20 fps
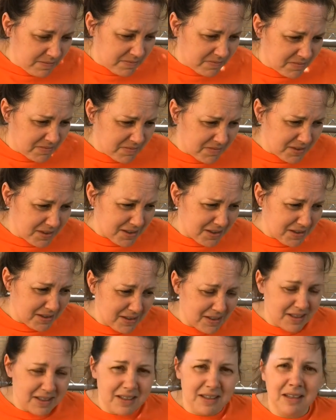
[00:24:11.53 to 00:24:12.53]

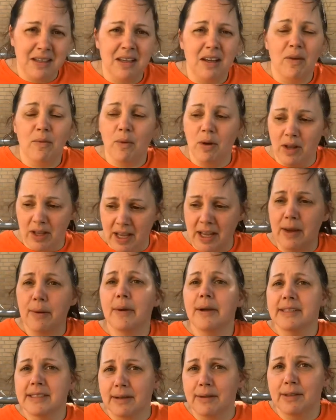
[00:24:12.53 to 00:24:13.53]
well,
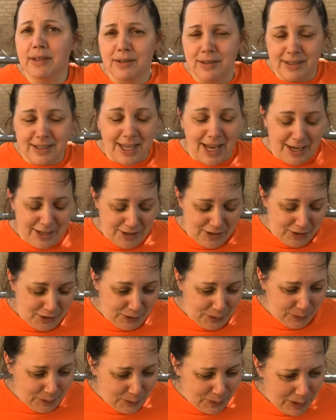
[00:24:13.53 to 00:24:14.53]
anyways, I would use that
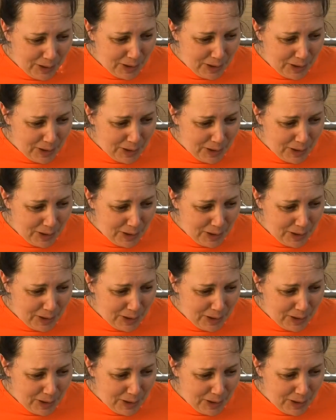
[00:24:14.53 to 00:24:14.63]
glue.